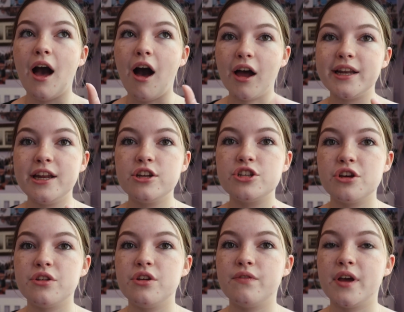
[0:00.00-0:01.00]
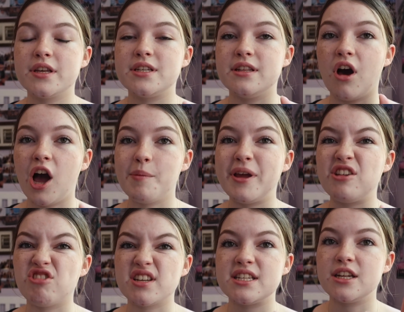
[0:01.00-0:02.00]
I need to show the university that I'm
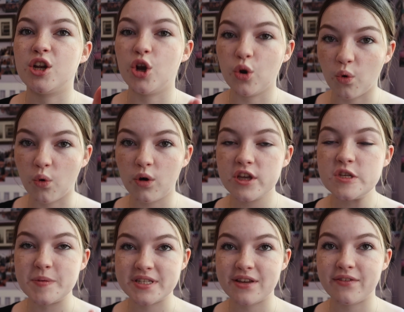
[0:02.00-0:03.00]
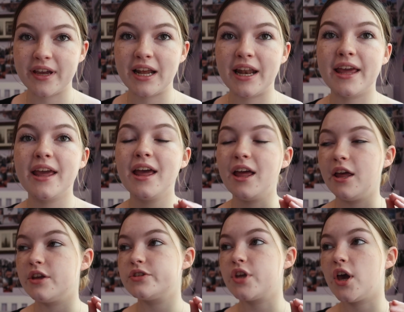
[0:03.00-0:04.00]
interested in law specifically.
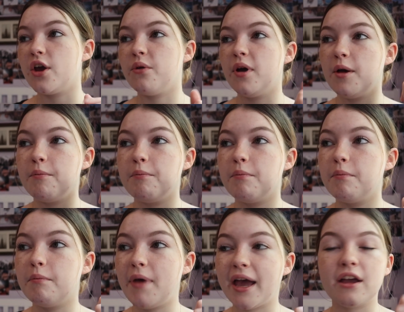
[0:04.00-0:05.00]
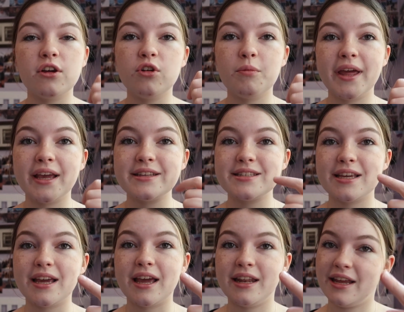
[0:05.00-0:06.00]
So economics
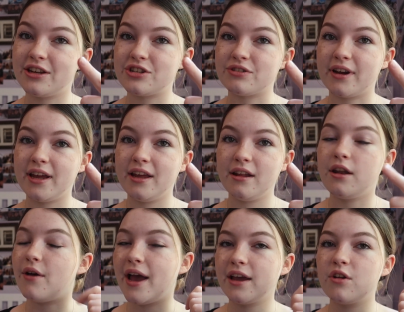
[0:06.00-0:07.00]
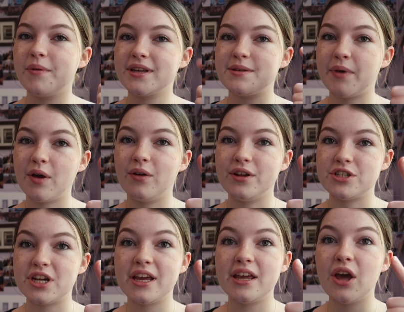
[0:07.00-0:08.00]
and
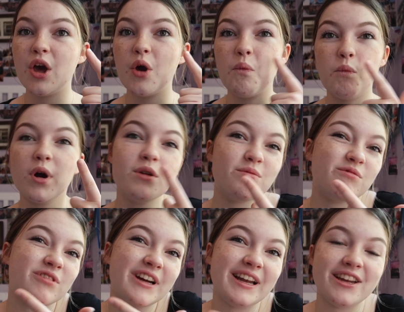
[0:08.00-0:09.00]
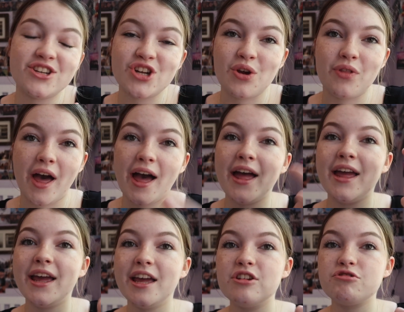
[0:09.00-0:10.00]
biology won't really show that.
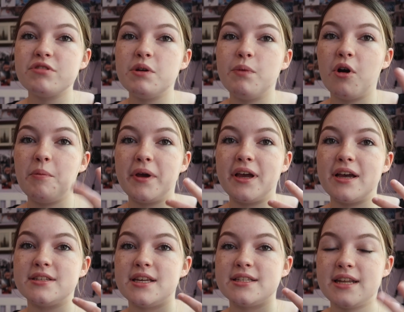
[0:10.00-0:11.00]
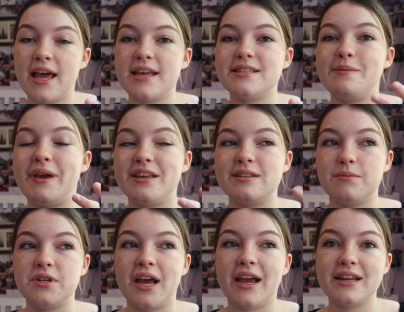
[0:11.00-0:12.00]
History will, because it's an essay-based
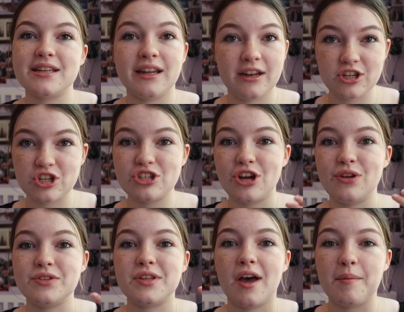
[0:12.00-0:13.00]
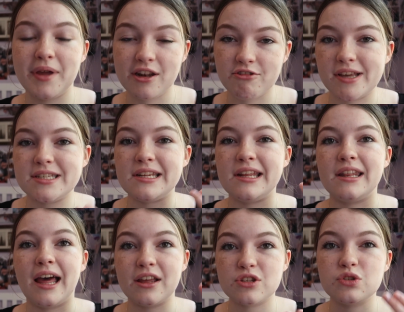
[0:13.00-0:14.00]
subject and it just shows that I'm interested in
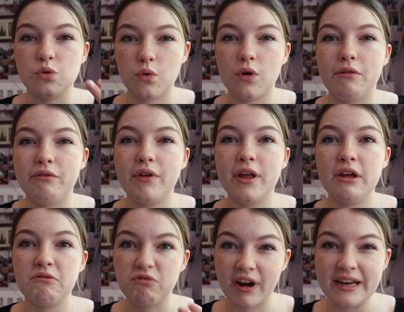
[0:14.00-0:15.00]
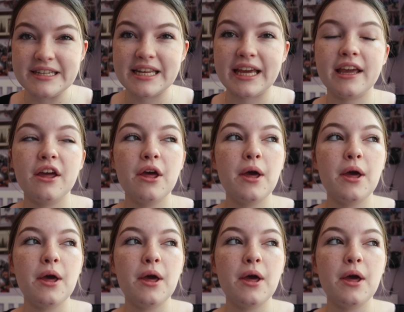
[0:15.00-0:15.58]
that sort of writing.